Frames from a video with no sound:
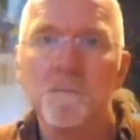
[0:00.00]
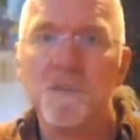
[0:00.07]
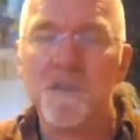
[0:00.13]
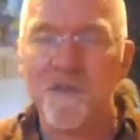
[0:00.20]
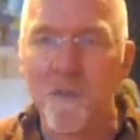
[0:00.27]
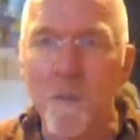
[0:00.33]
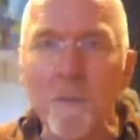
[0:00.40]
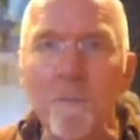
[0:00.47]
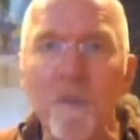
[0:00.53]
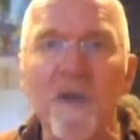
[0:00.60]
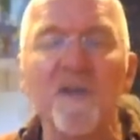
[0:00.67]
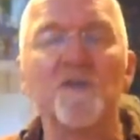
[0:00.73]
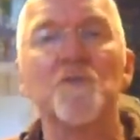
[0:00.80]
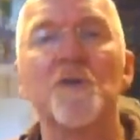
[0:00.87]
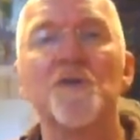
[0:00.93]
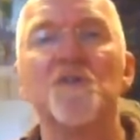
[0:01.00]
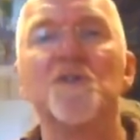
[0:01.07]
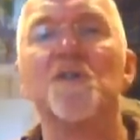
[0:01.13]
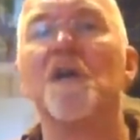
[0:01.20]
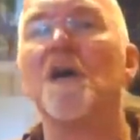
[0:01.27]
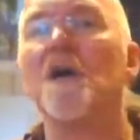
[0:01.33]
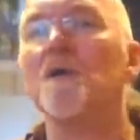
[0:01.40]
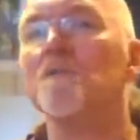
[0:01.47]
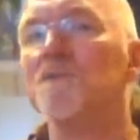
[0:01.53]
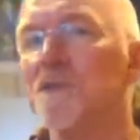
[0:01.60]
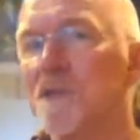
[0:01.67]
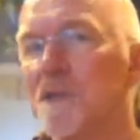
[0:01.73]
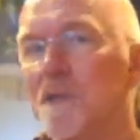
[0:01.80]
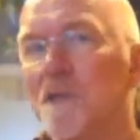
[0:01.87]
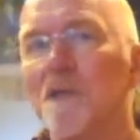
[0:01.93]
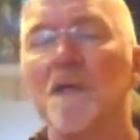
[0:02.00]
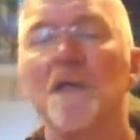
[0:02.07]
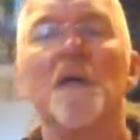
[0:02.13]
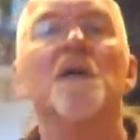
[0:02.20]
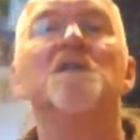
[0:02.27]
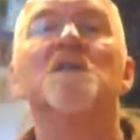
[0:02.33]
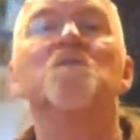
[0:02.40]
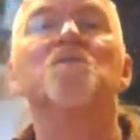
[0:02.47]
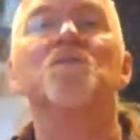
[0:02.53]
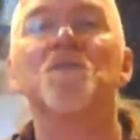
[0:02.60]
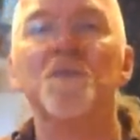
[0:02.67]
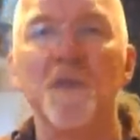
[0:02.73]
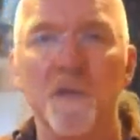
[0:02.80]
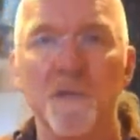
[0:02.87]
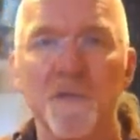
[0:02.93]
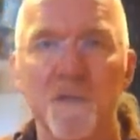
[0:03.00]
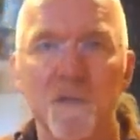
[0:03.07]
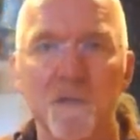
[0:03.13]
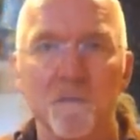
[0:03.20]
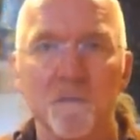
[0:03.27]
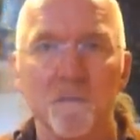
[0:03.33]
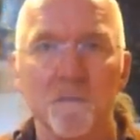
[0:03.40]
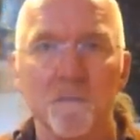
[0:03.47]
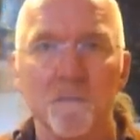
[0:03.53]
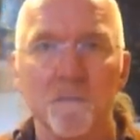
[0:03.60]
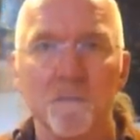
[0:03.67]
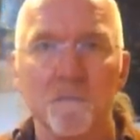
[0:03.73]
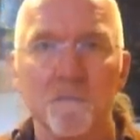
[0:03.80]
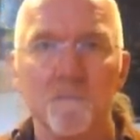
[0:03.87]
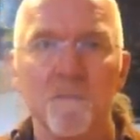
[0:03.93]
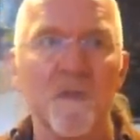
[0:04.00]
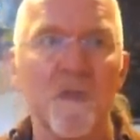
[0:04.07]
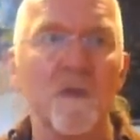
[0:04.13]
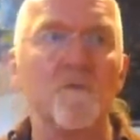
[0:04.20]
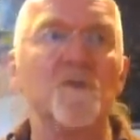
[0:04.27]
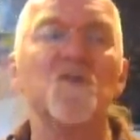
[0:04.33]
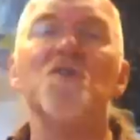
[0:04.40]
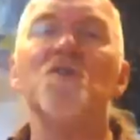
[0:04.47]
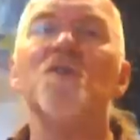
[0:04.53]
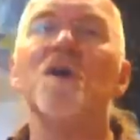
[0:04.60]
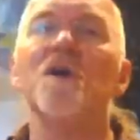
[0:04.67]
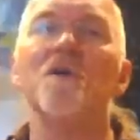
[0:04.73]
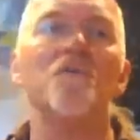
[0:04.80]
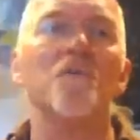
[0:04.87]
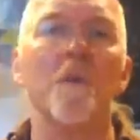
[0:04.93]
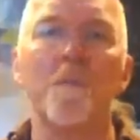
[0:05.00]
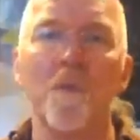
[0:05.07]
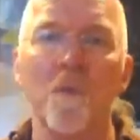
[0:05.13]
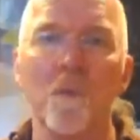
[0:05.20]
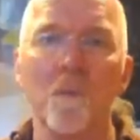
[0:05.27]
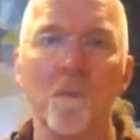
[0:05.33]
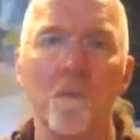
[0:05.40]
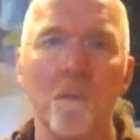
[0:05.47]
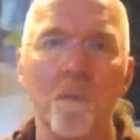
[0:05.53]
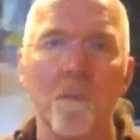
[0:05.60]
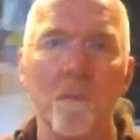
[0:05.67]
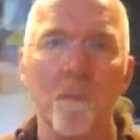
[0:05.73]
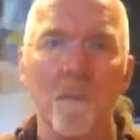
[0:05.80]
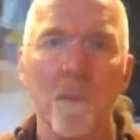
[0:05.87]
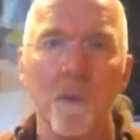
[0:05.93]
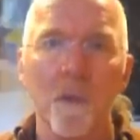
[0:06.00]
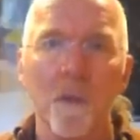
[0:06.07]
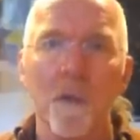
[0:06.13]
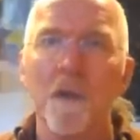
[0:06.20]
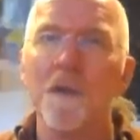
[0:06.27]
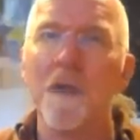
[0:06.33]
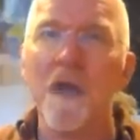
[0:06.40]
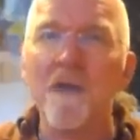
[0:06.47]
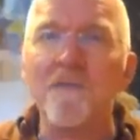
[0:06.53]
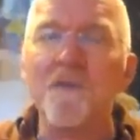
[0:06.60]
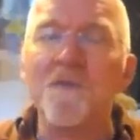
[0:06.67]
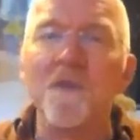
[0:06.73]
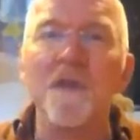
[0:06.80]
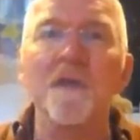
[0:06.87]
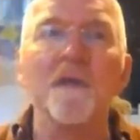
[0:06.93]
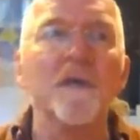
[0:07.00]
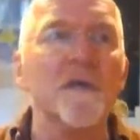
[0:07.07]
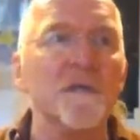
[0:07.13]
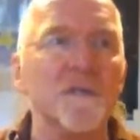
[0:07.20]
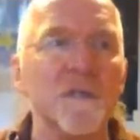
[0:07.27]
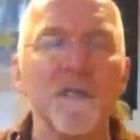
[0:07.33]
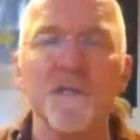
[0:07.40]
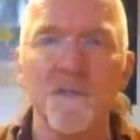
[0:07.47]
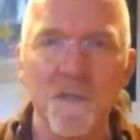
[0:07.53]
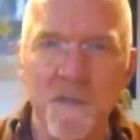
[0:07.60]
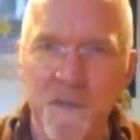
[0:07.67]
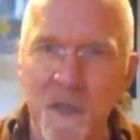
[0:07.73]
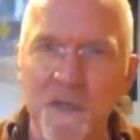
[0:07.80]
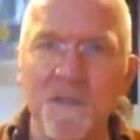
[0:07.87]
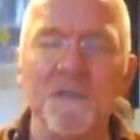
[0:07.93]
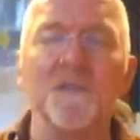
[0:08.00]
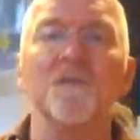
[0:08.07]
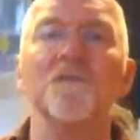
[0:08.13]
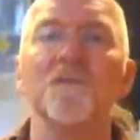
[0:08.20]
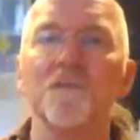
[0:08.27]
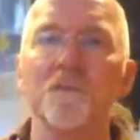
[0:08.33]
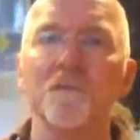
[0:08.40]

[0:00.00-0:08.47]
so that when penetration comes, it is precise, that there is no ripple, and that everything is incisive.